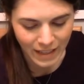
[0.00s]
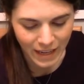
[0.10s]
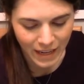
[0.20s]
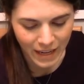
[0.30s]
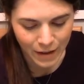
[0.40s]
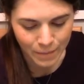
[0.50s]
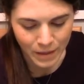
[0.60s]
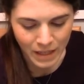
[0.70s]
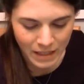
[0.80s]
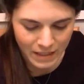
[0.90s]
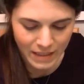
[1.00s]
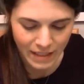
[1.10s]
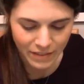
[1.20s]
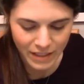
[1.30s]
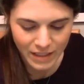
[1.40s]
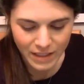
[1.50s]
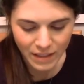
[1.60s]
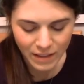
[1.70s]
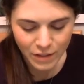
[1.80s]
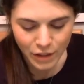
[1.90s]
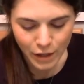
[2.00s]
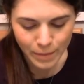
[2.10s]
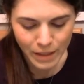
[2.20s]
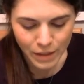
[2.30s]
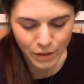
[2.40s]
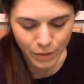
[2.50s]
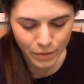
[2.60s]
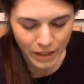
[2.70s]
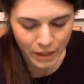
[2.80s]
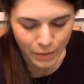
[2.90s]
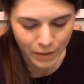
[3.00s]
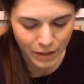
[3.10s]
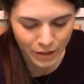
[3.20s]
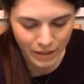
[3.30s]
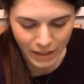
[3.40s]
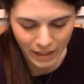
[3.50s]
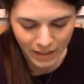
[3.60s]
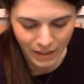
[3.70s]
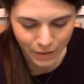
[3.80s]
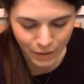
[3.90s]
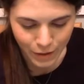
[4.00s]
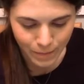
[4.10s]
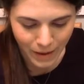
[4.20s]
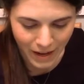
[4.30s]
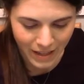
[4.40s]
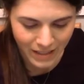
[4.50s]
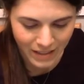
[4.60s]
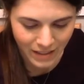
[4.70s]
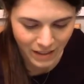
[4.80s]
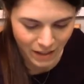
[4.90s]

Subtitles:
a.m. David is telling Jeremy, don't think with your dick, think with your mind.